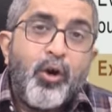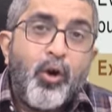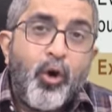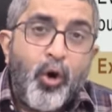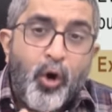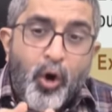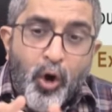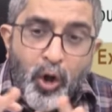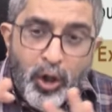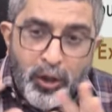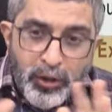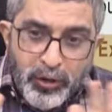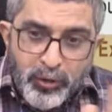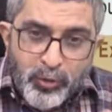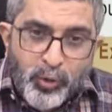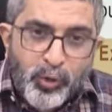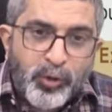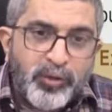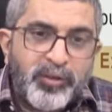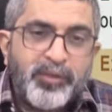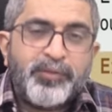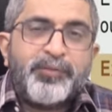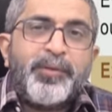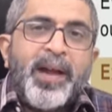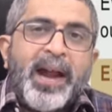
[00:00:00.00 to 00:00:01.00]
all
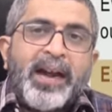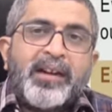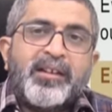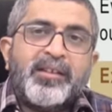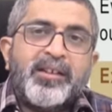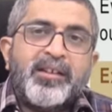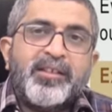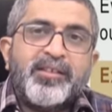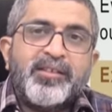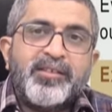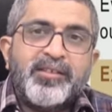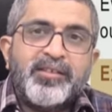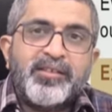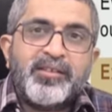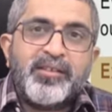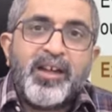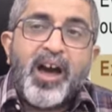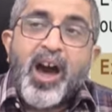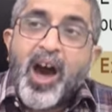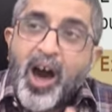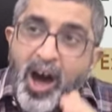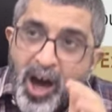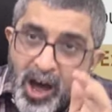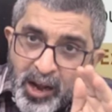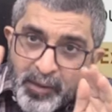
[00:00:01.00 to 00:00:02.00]
those factors
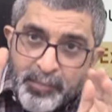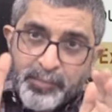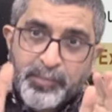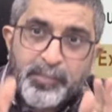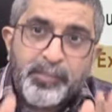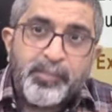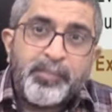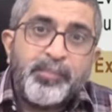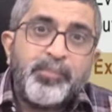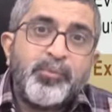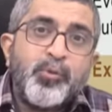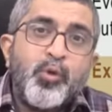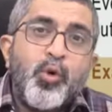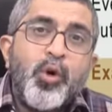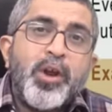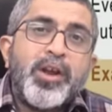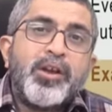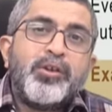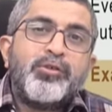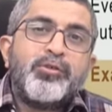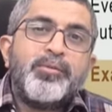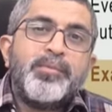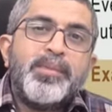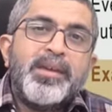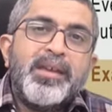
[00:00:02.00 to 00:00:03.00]
are
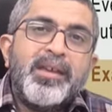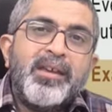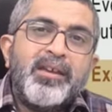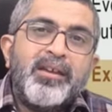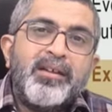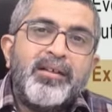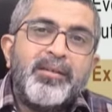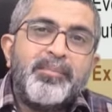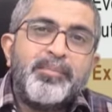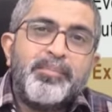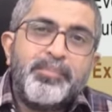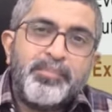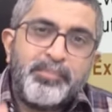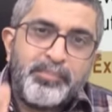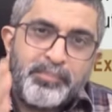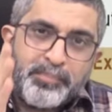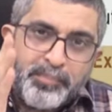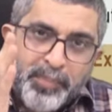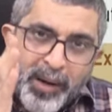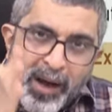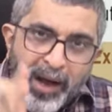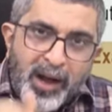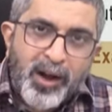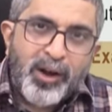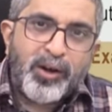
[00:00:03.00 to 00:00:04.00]
going to be
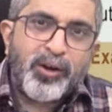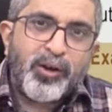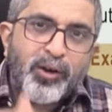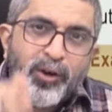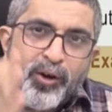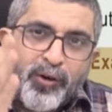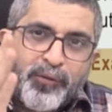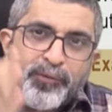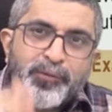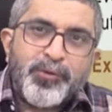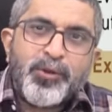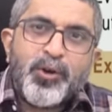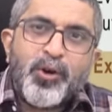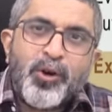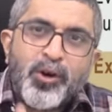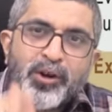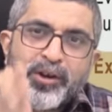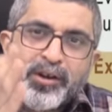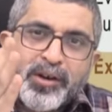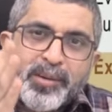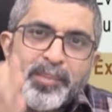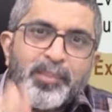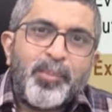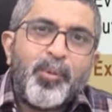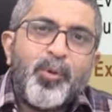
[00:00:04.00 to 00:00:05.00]
part of your
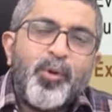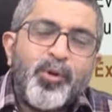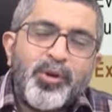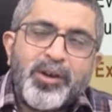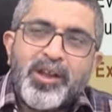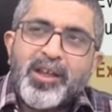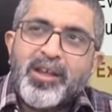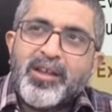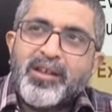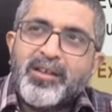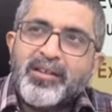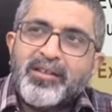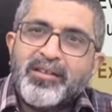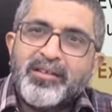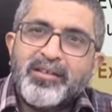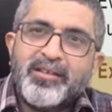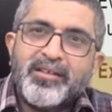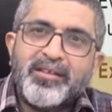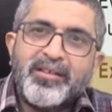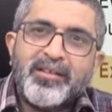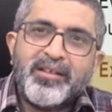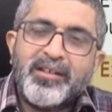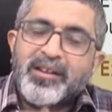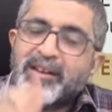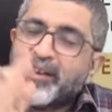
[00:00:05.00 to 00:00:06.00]
reporting
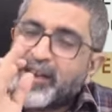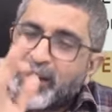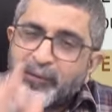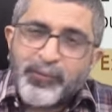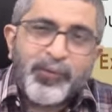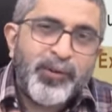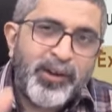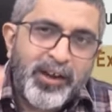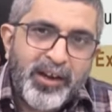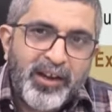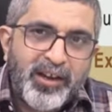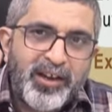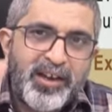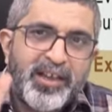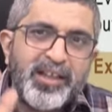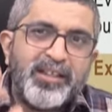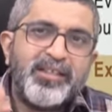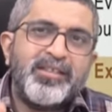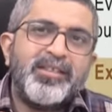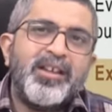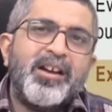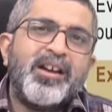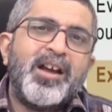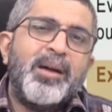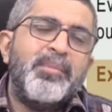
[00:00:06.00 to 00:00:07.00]
definitely
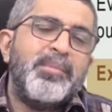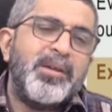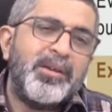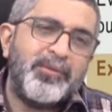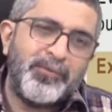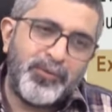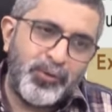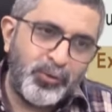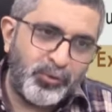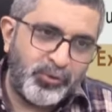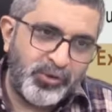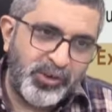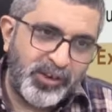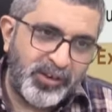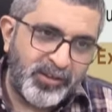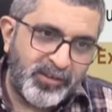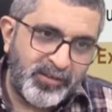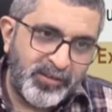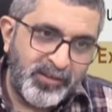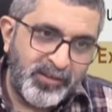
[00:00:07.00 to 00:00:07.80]
in the coming future.